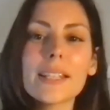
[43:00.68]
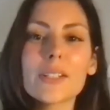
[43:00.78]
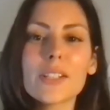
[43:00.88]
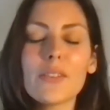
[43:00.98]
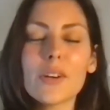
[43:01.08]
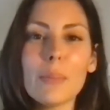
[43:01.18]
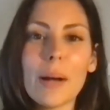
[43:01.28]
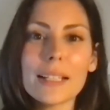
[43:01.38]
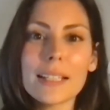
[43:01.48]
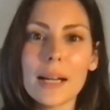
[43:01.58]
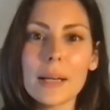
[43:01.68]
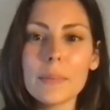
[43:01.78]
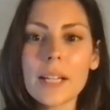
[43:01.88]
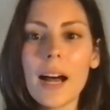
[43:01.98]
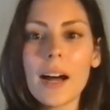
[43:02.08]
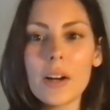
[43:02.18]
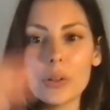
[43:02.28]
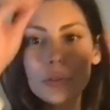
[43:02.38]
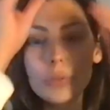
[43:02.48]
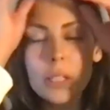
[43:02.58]
there's never a bad time to
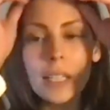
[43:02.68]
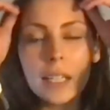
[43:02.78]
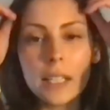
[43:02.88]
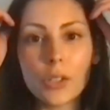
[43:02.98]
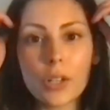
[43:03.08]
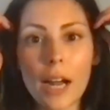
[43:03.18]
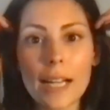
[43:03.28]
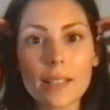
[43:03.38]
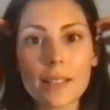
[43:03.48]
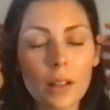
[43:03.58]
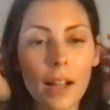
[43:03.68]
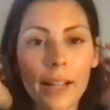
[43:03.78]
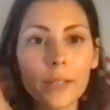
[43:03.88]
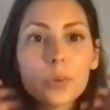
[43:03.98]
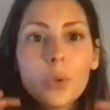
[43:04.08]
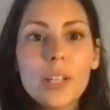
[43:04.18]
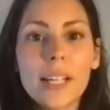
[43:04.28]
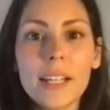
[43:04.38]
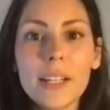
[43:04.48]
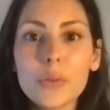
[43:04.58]
have your yeah. ideal client rolling
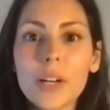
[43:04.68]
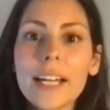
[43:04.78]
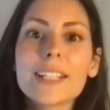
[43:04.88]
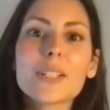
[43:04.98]
in, right?